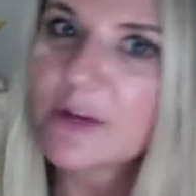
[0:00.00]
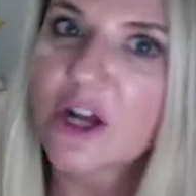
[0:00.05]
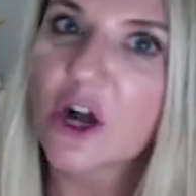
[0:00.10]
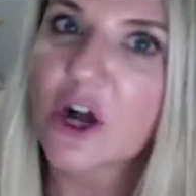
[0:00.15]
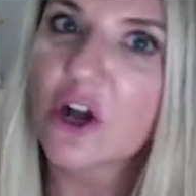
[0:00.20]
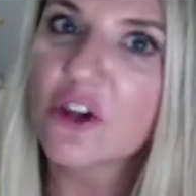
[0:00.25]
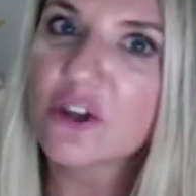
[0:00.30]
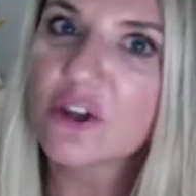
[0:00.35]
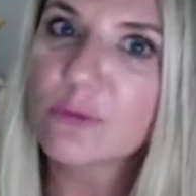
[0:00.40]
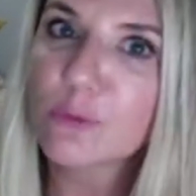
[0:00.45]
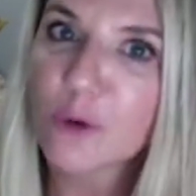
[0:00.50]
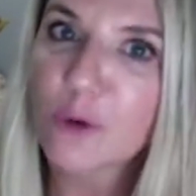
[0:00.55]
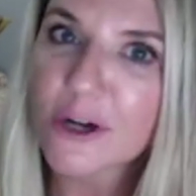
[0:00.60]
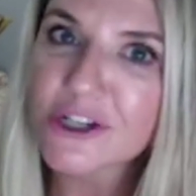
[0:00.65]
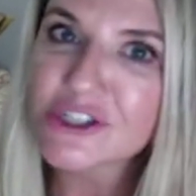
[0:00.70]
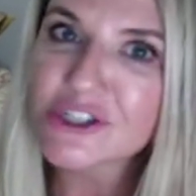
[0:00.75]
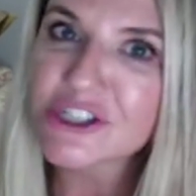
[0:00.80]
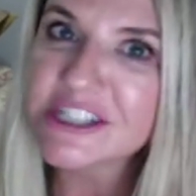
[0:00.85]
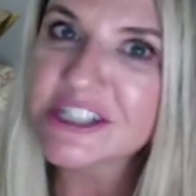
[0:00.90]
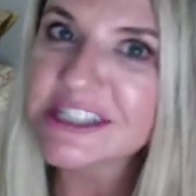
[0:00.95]
we call them
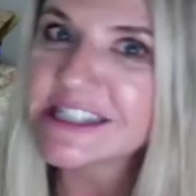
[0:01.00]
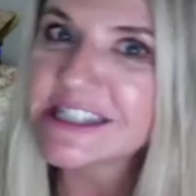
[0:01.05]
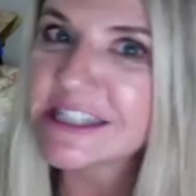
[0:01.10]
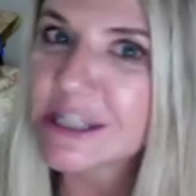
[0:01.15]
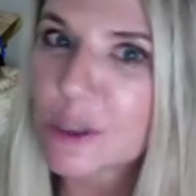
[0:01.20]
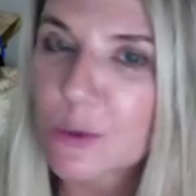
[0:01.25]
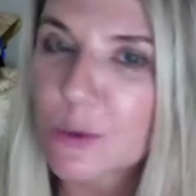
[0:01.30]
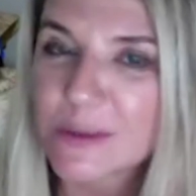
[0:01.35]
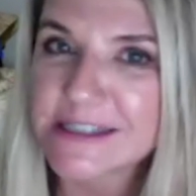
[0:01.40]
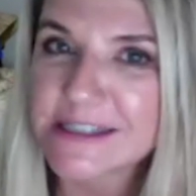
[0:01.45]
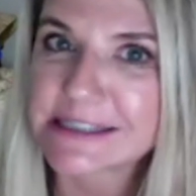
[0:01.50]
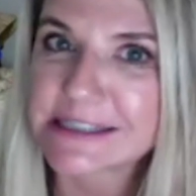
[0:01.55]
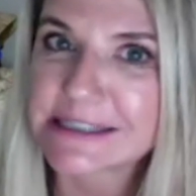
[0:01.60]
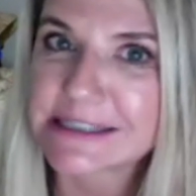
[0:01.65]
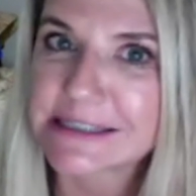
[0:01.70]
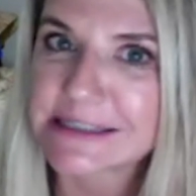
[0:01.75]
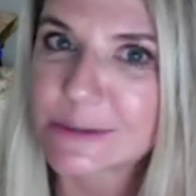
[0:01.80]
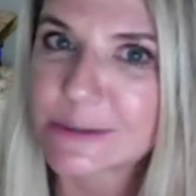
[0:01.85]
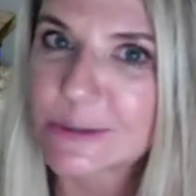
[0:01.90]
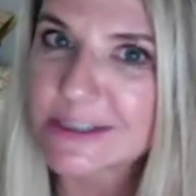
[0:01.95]
worksheets and
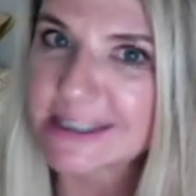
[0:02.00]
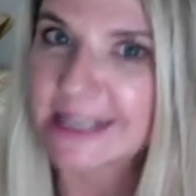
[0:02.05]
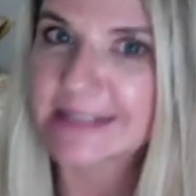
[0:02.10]
quizzes or